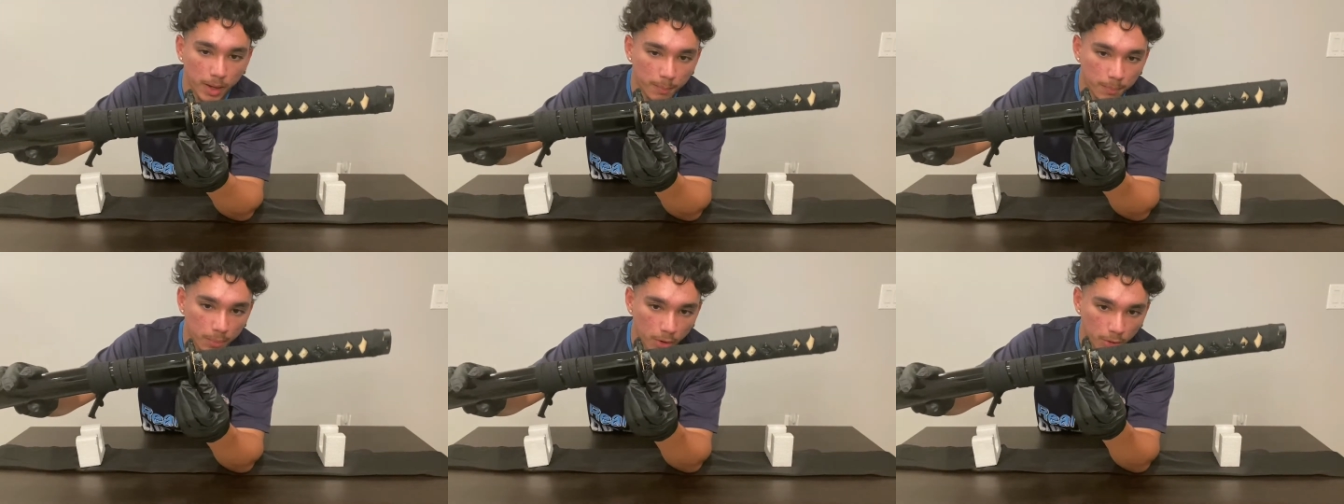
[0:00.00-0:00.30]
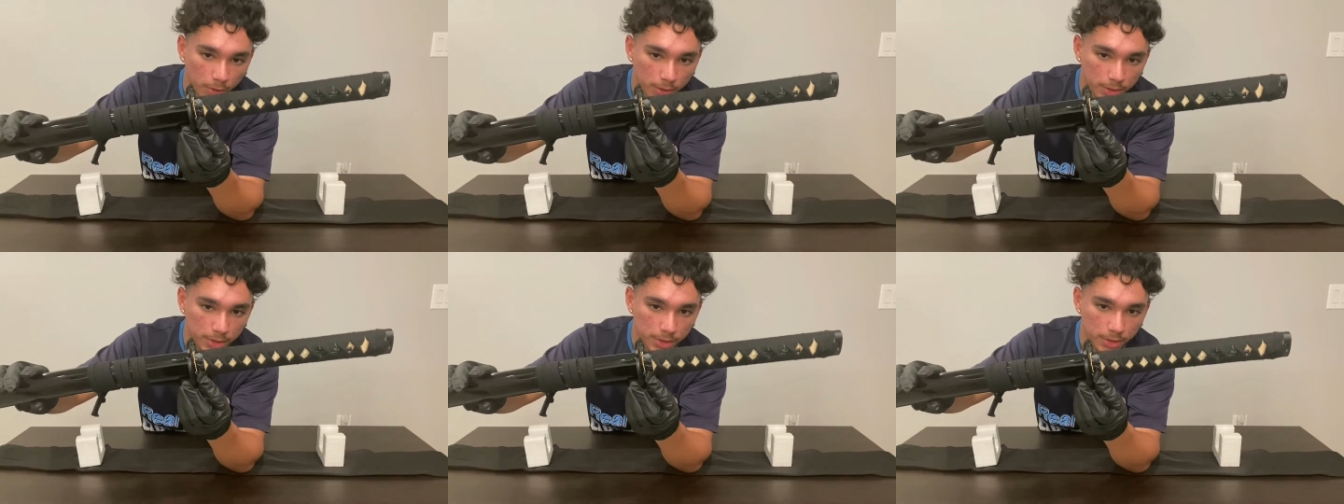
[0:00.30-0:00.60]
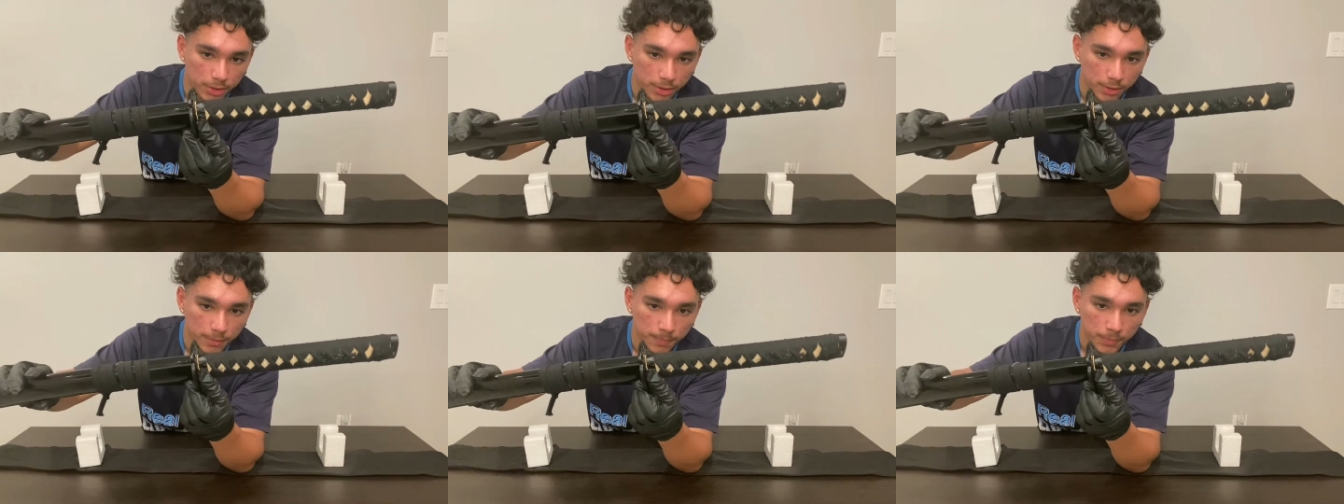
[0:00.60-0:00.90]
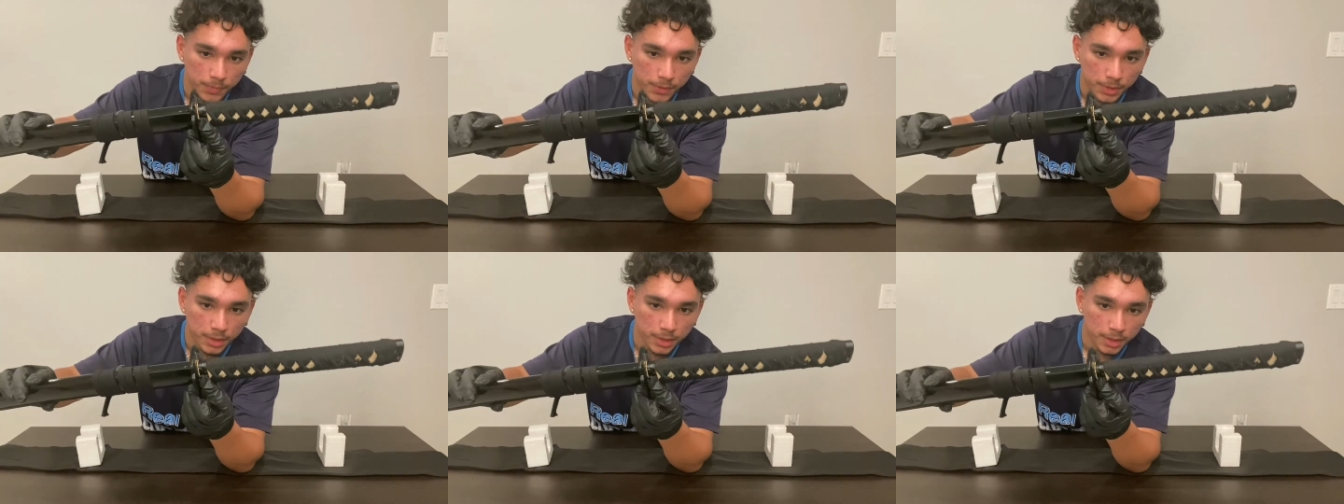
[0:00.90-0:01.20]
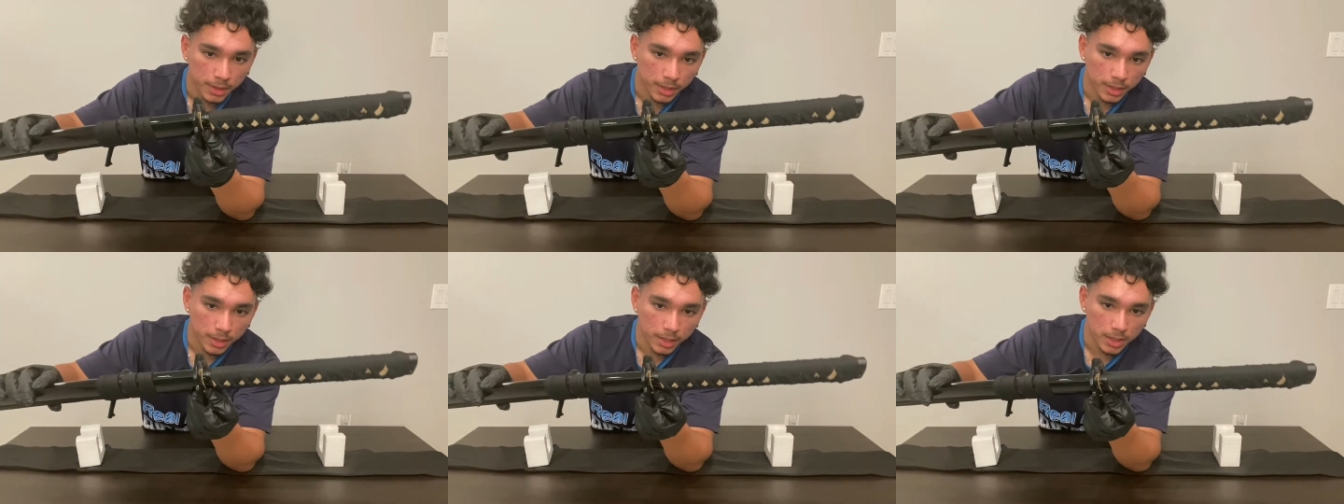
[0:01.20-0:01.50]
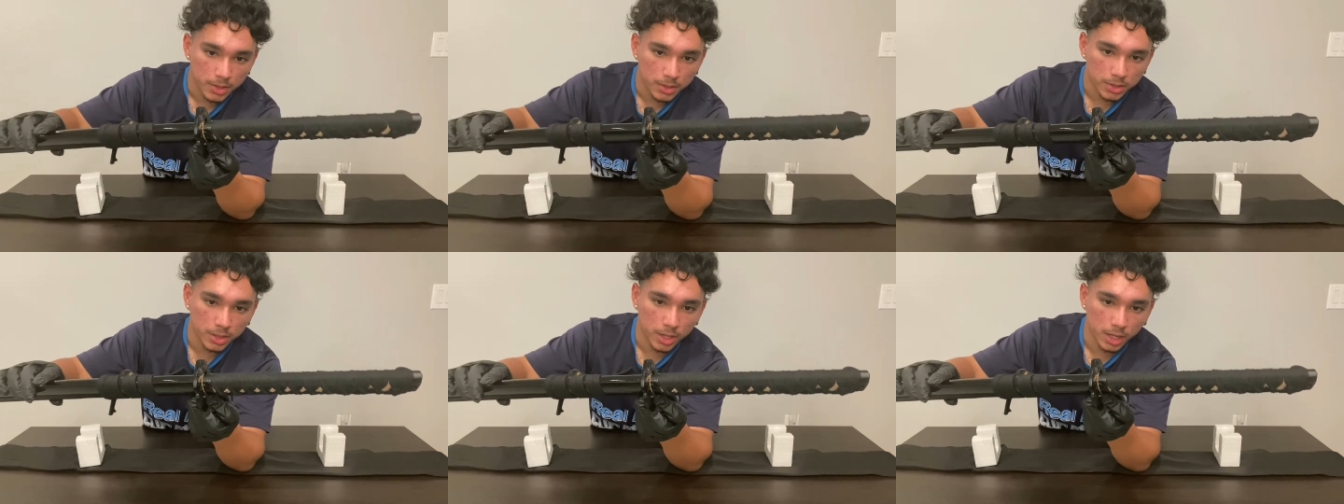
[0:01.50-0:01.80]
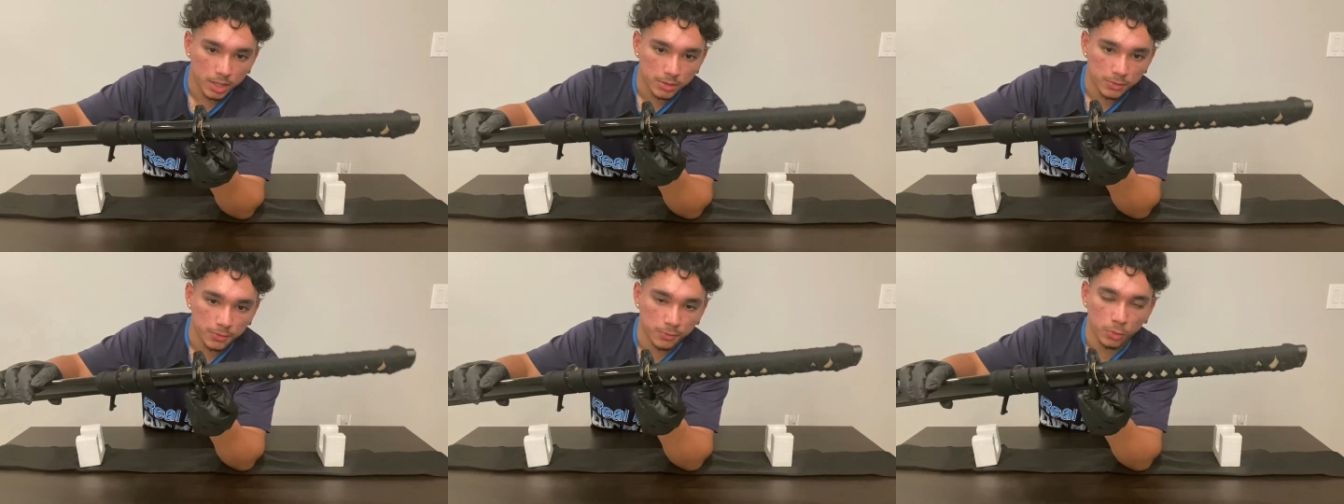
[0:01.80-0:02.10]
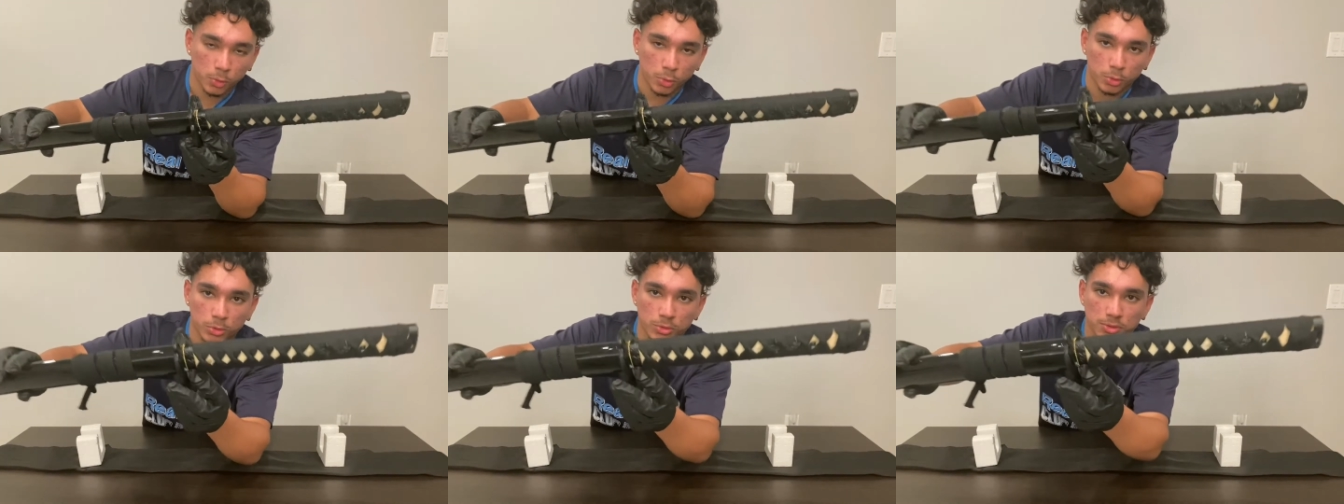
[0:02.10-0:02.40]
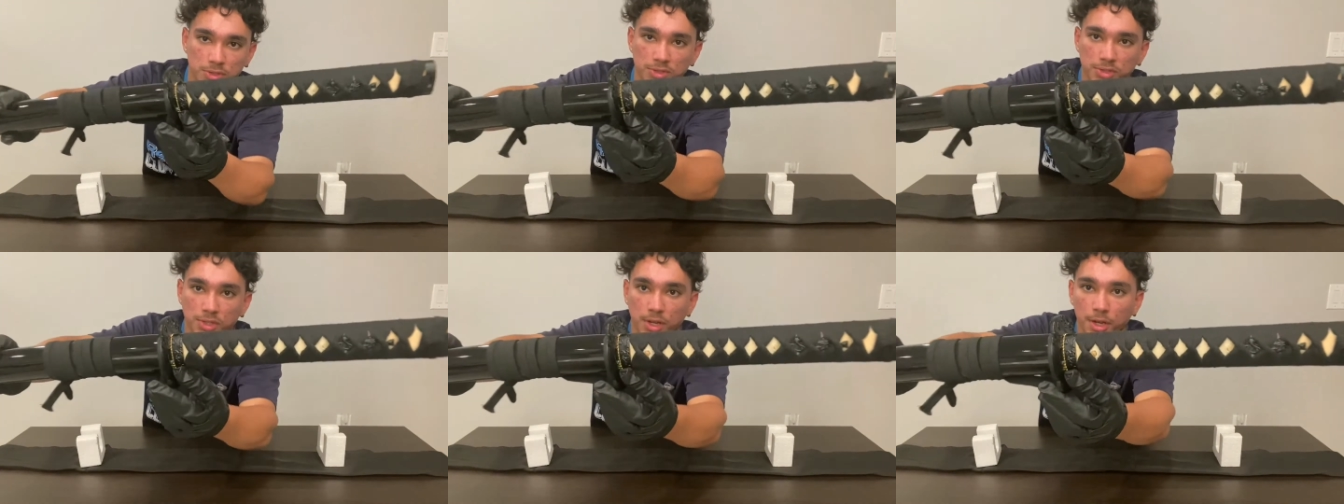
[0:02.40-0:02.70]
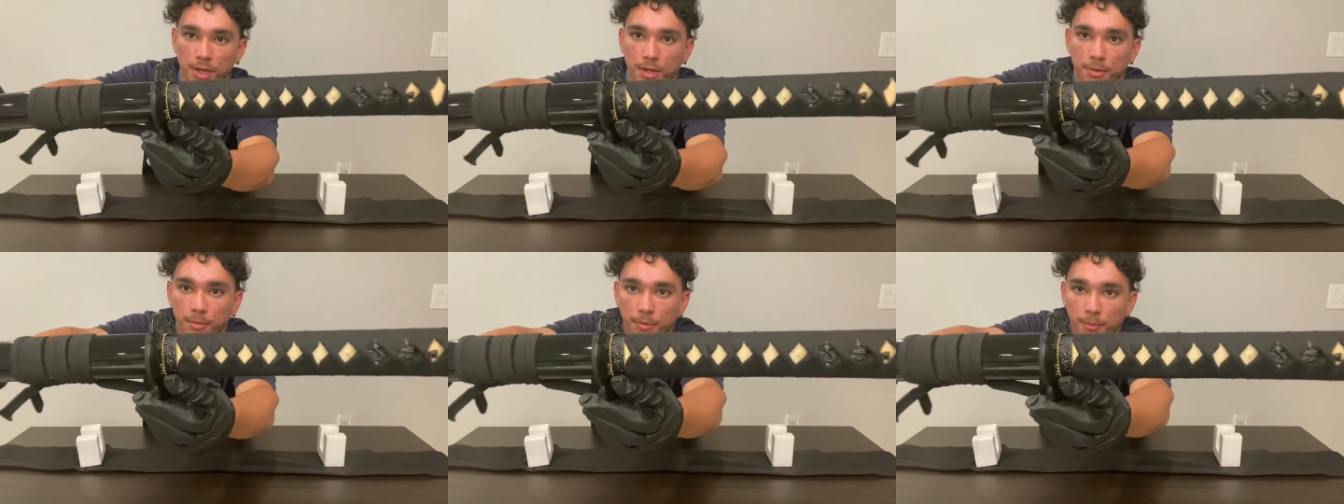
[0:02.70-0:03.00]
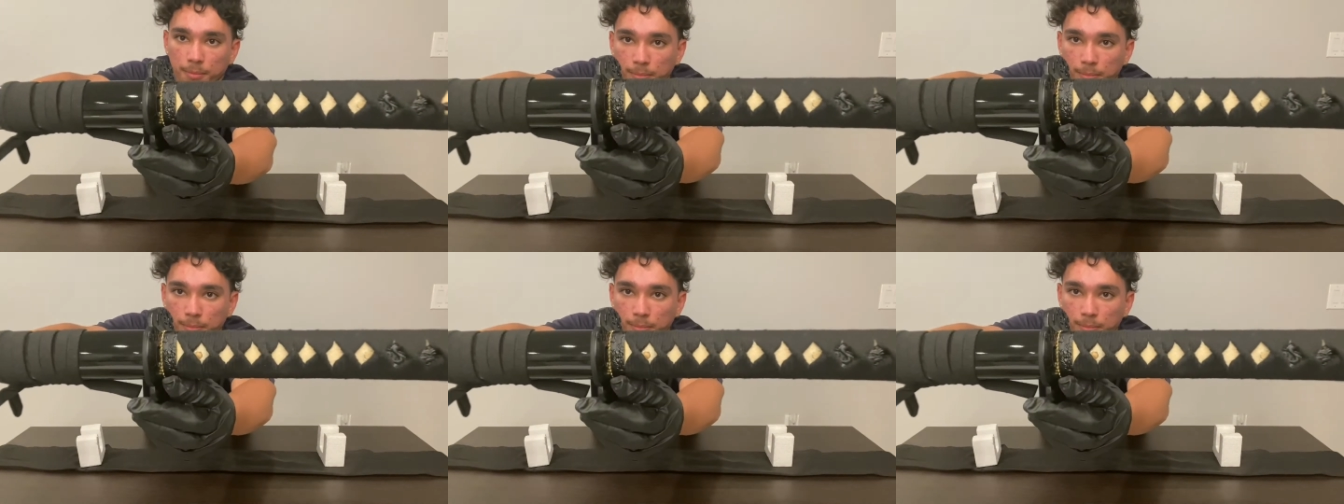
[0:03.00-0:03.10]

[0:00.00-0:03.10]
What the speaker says: part here. It's a nice floral design.